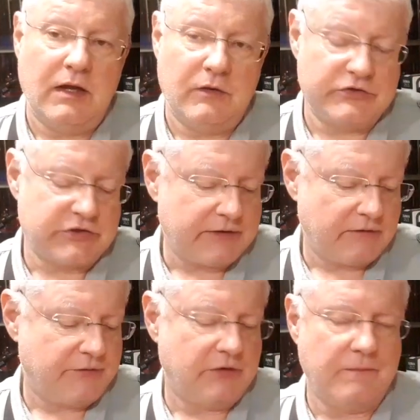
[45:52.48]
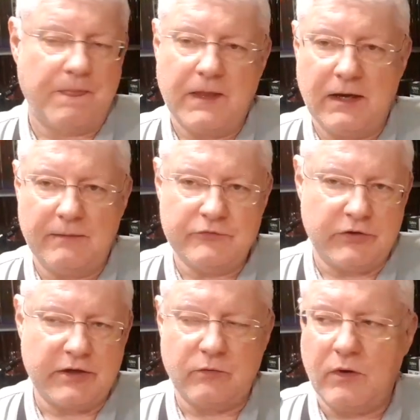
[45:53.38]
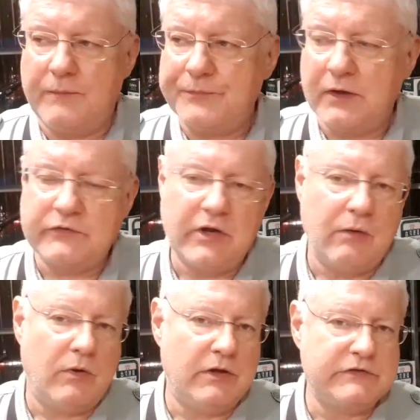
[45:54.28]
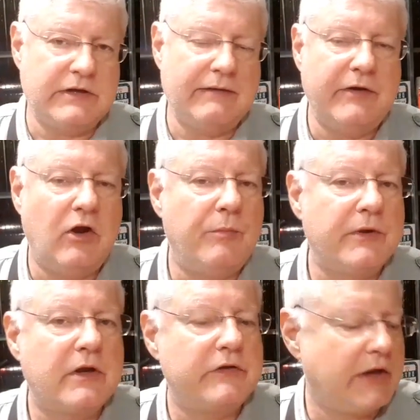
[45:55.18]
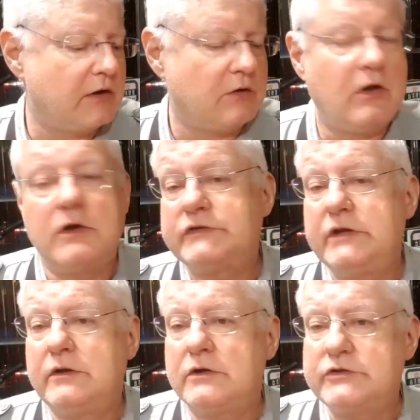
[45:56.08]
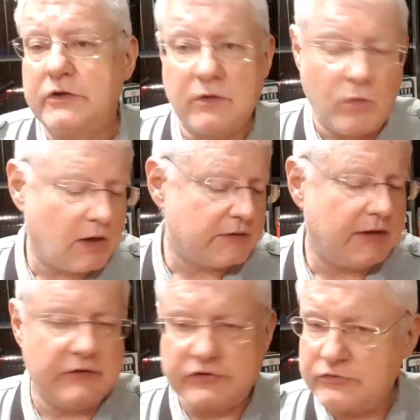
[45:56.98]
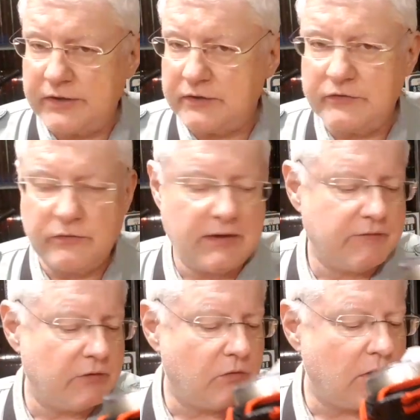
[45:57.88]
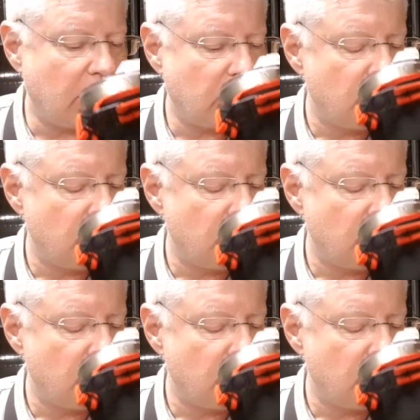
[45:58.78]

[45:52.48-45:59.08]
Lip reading: we shot the food, and I'm drinking rum. Now Taiwan doesn't have any open container laws either, so you can walk down the street and do whatever you want.